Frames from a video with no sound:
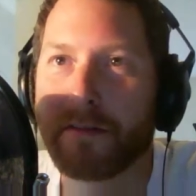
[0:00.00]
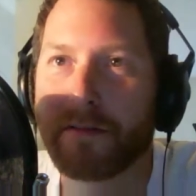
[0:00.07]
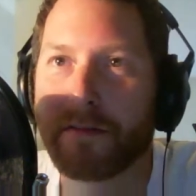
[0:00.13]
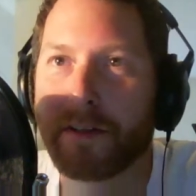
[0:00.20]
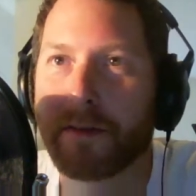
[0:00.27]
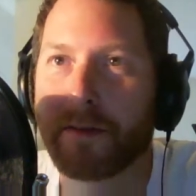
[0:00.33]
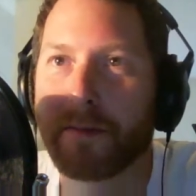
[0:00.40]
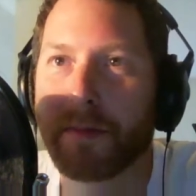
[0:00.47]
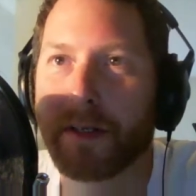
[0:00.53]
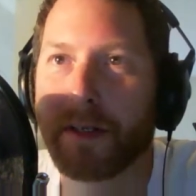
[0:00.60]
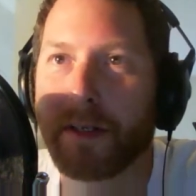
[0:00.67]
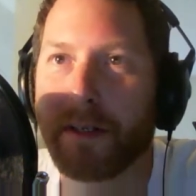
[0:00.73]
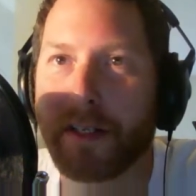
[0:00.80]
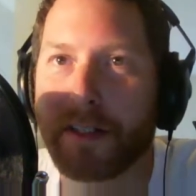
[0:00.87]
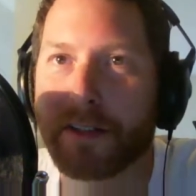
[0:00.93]
from
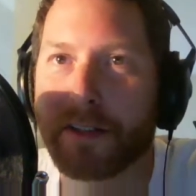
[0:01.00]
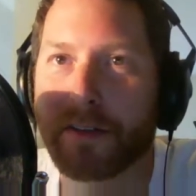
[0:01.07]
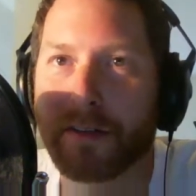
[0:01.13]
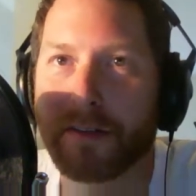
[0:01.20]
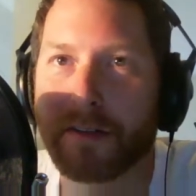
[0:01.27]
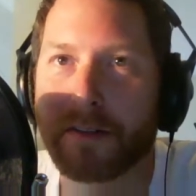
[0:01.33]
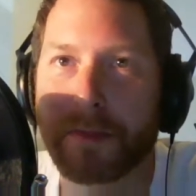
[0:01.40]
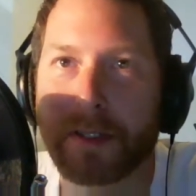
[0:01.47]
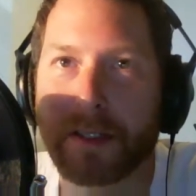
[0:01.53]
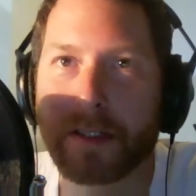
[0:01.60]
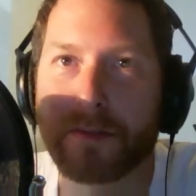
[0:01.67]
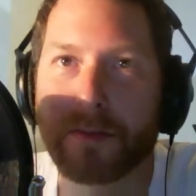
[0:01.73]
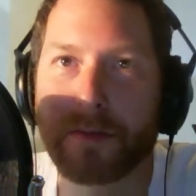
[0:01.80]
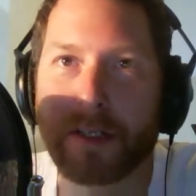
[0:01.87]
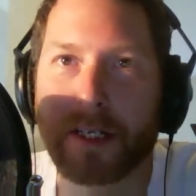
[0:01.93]
nature, is
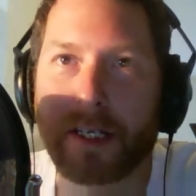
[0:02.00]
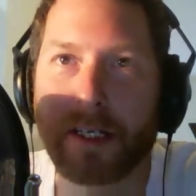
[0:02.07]
because we're